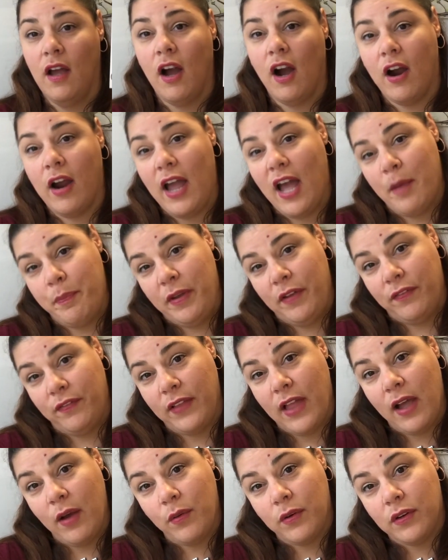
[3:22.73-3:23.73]
our Happy
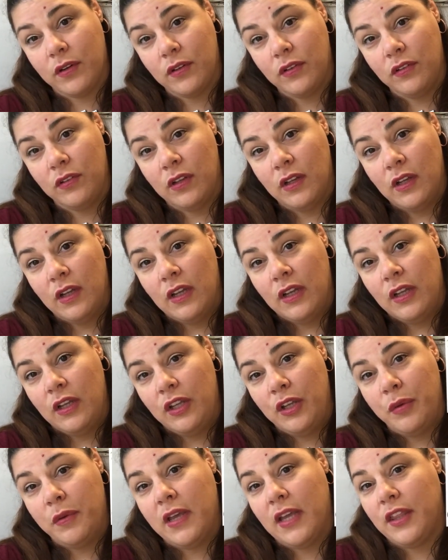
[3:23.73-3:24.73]
Flowers,
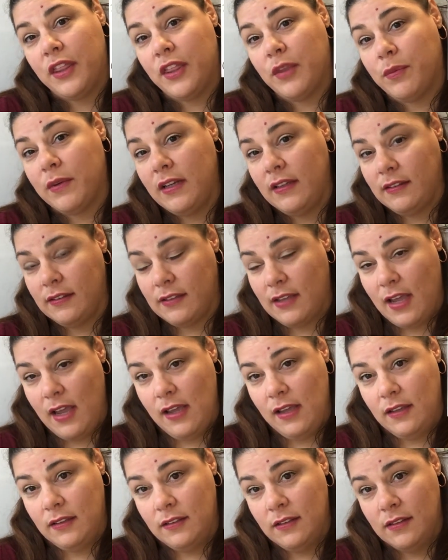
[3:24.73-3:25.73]
you get 3
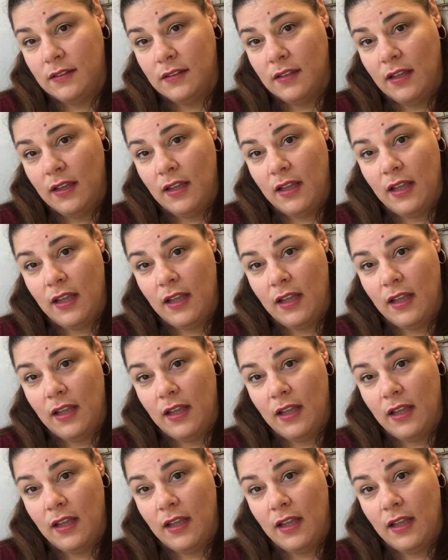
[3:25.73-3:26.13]
sayings